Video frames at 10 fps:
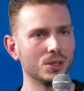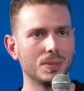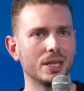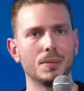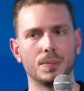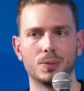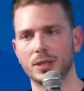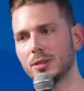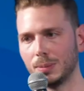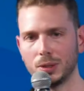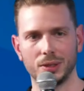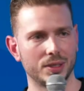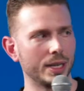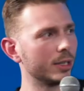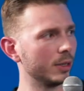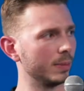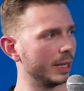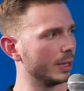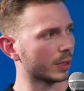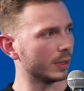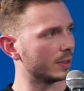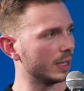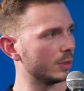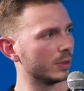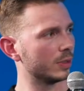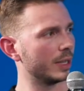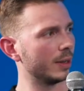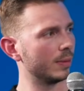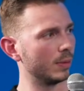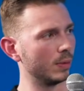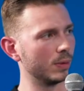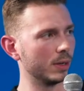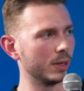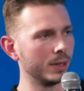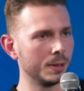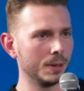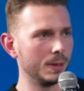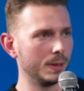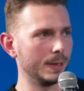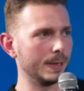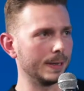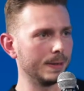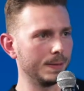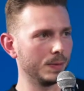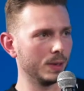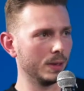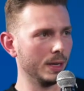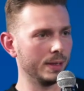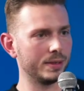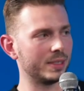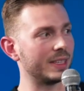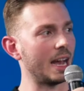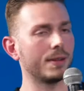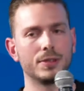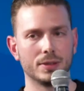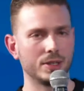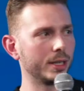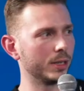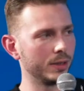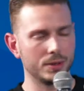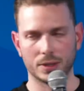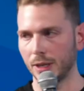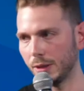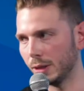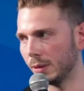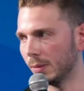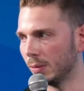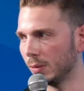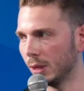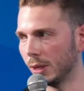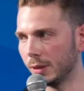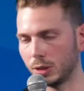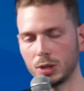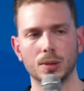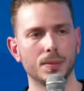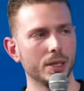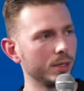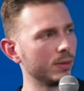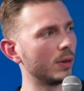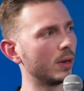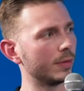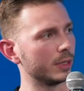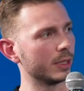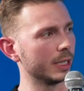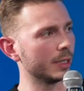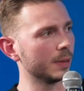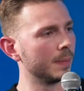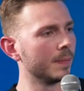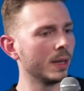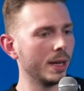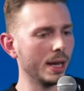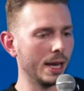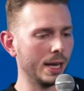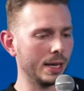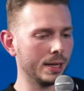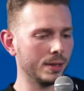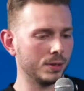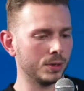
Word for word: become a principal designer in many organizations now, or uh, a staff designer is another a term that you often hear. And